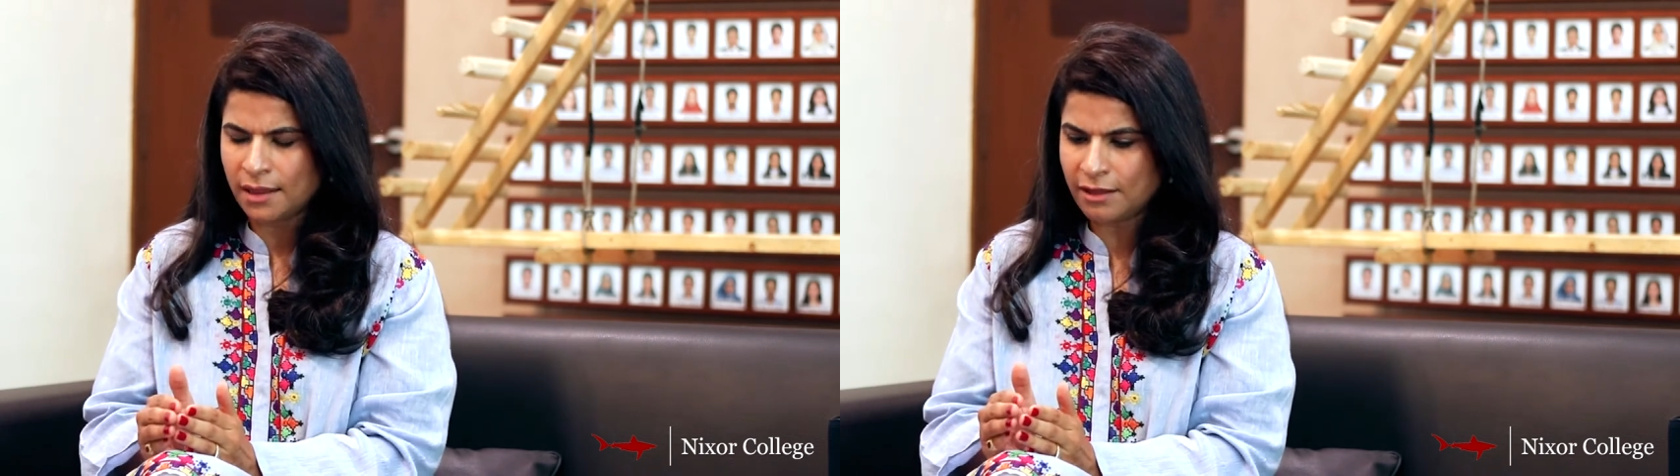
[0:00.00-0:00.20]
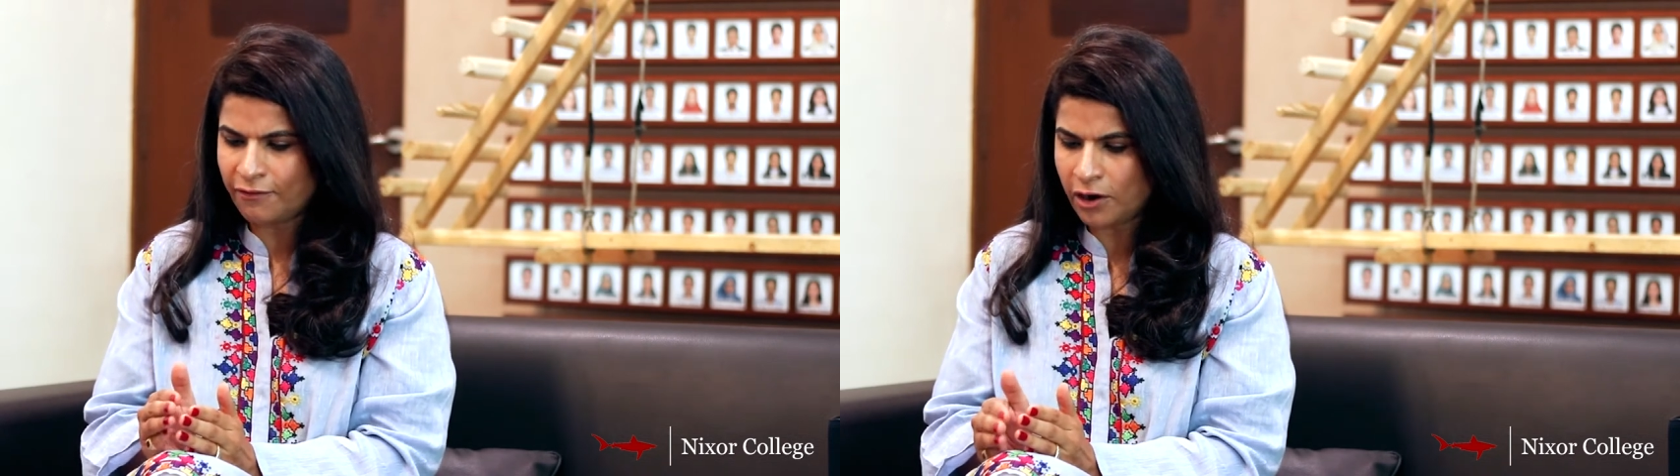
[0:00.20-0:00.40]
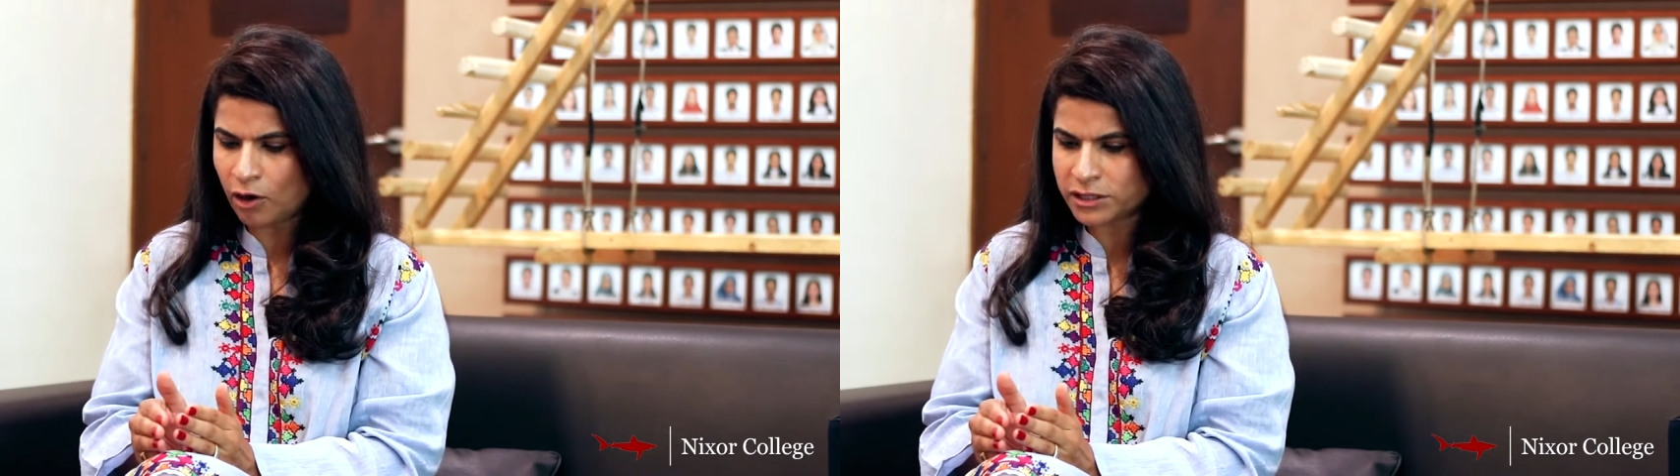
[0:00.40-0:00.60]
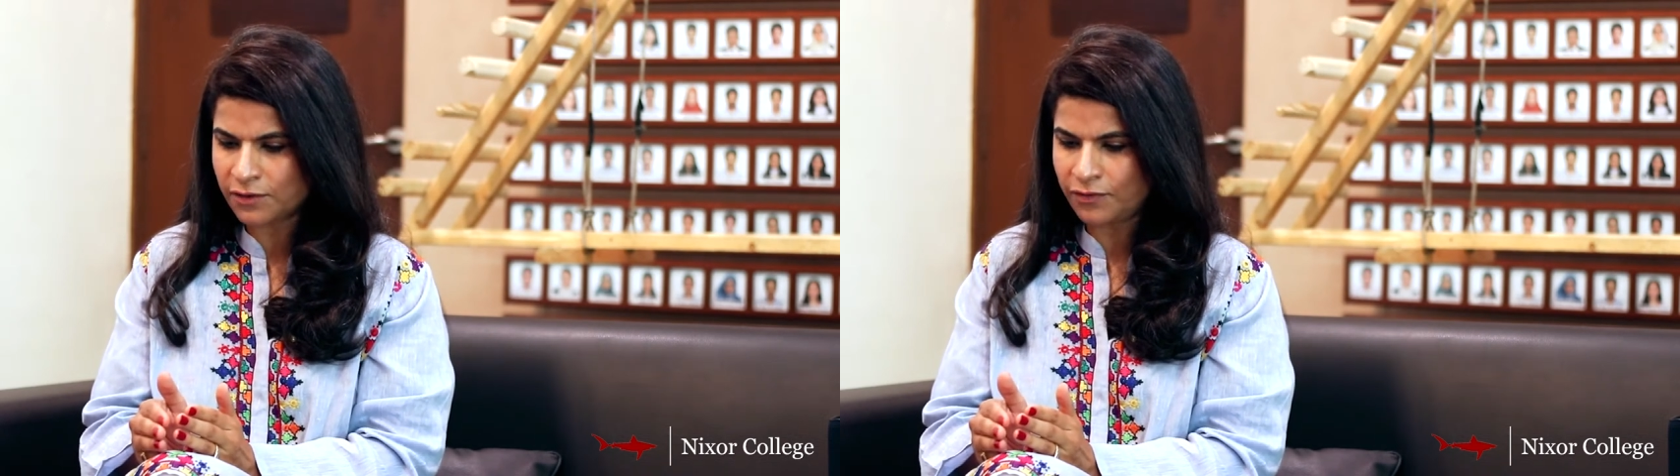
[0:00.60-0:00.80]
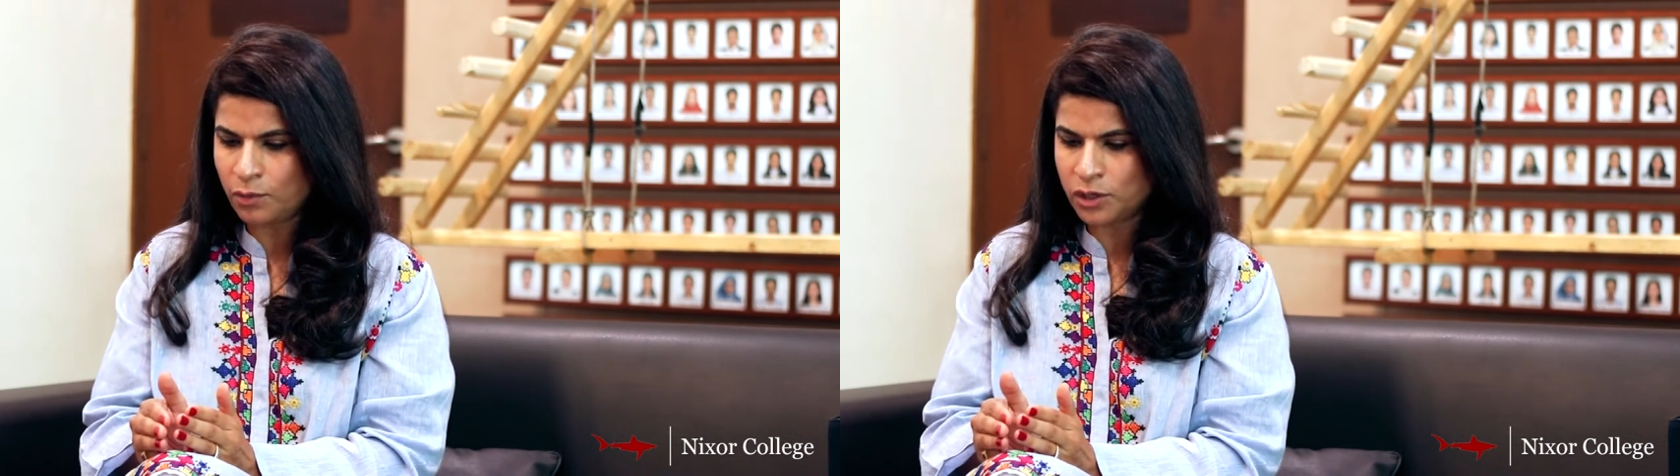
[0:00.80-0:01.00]
the
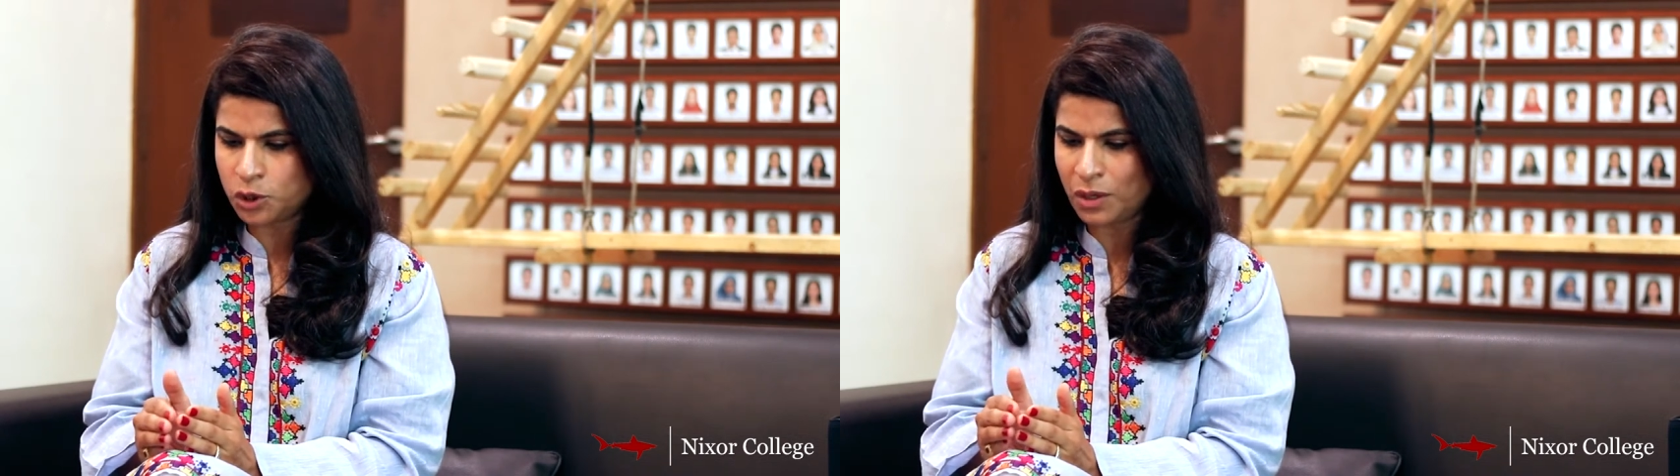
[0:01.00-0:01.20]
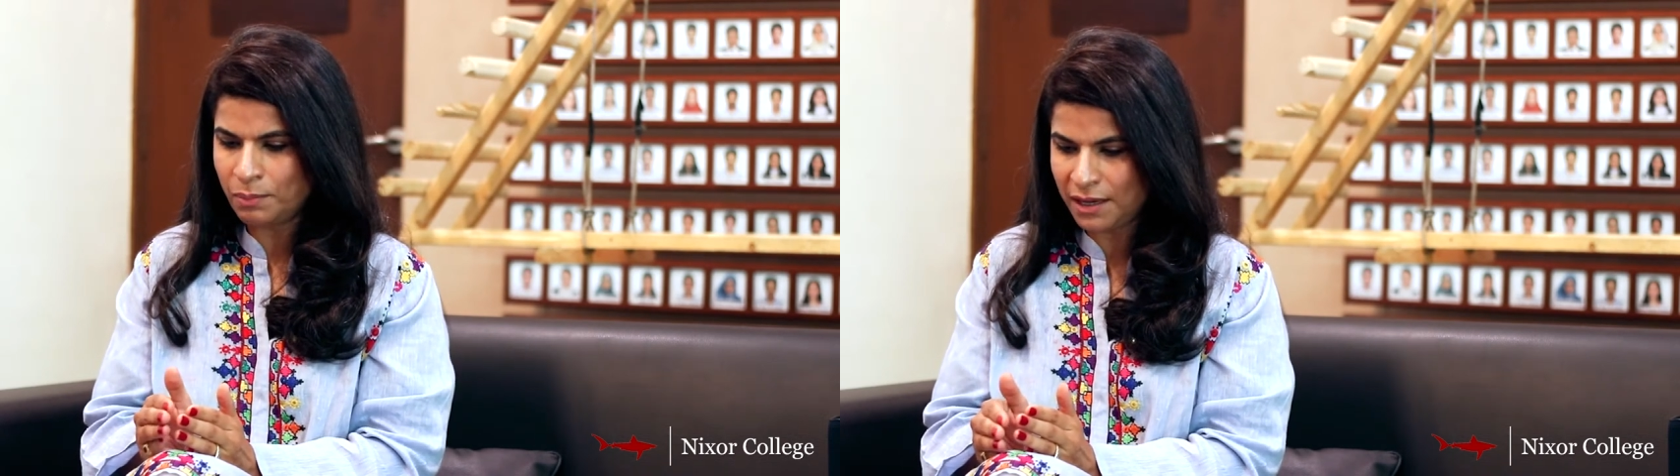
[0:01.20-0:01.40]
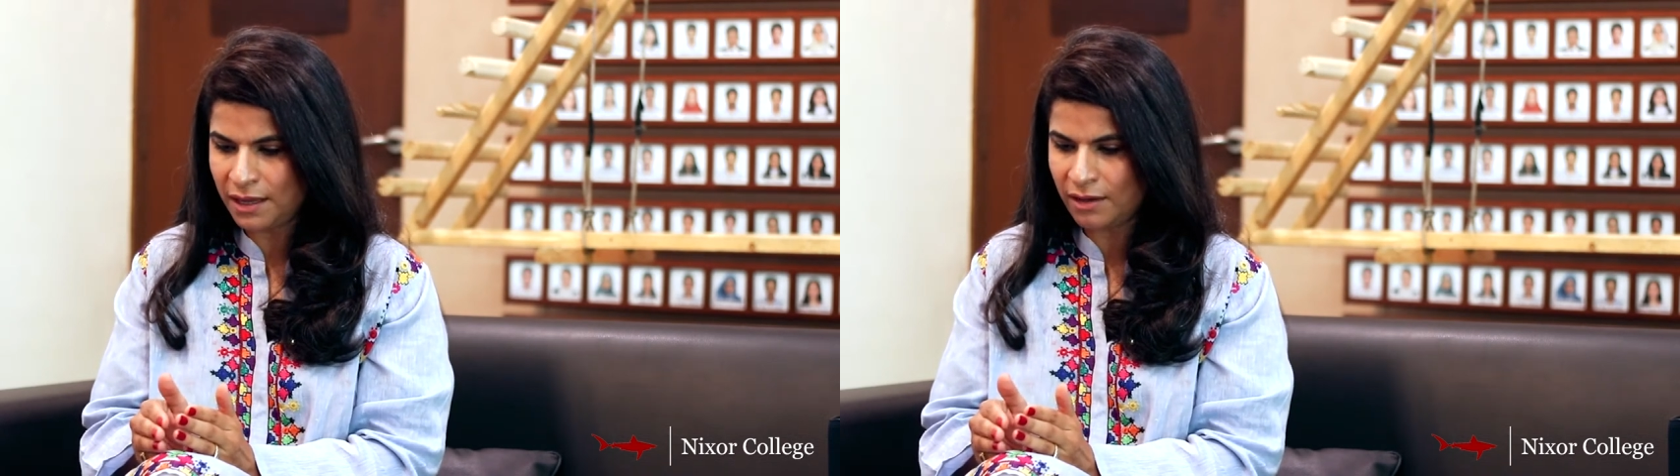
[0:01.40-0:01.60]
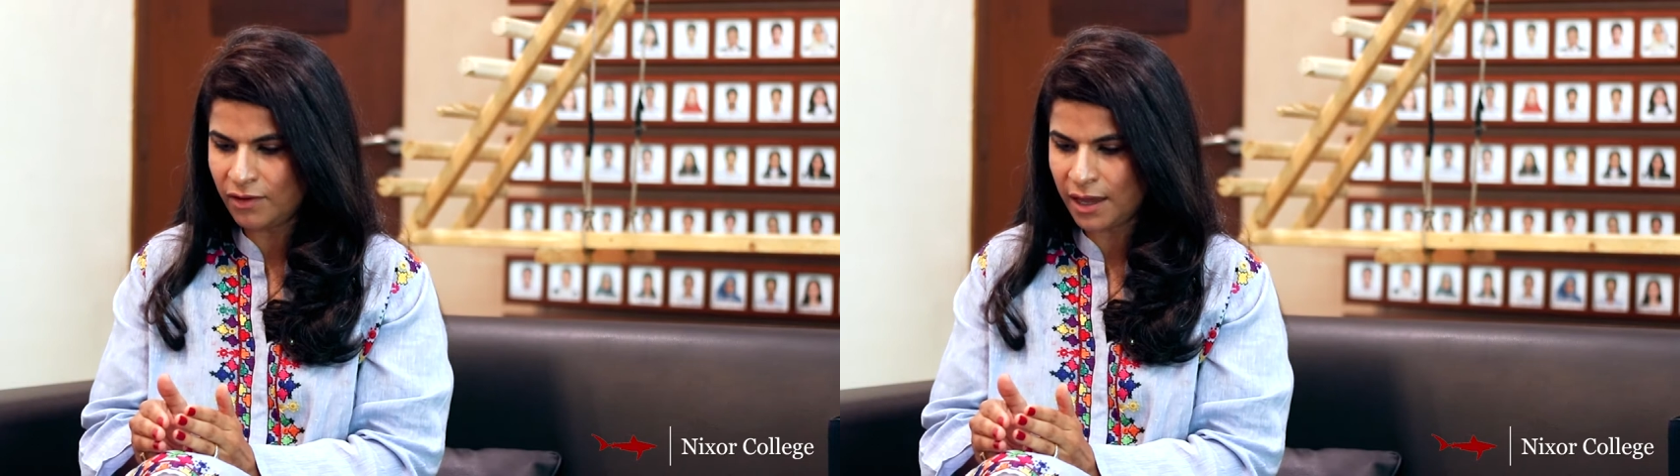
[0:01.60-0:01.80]
philosophy which we believe